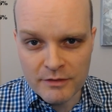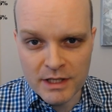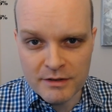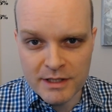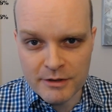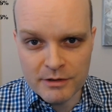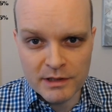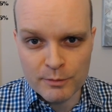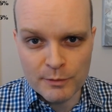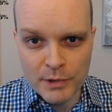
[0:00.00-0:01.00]
Ontario
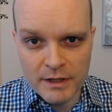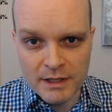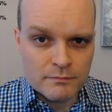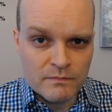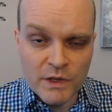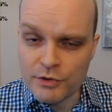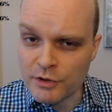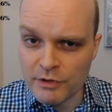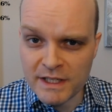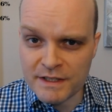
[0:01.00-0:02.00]
Liberal Party. Though the
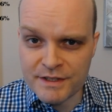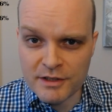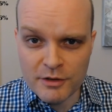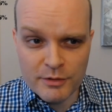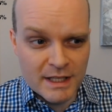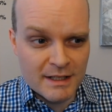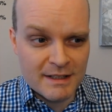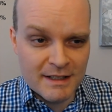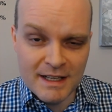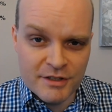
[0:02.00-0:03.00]
Greens, though they
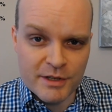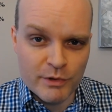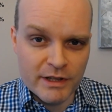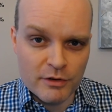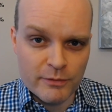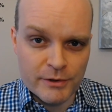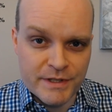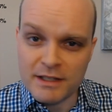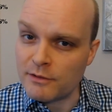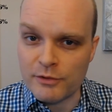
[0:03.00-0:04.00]
did actually win their first
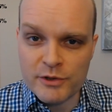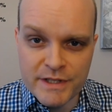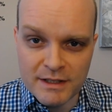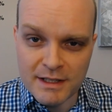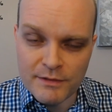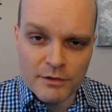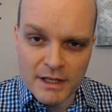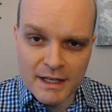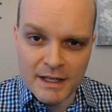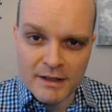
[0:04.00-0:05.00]
seat, the first seat they've ever
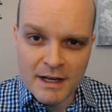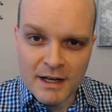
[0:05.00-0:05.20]
had,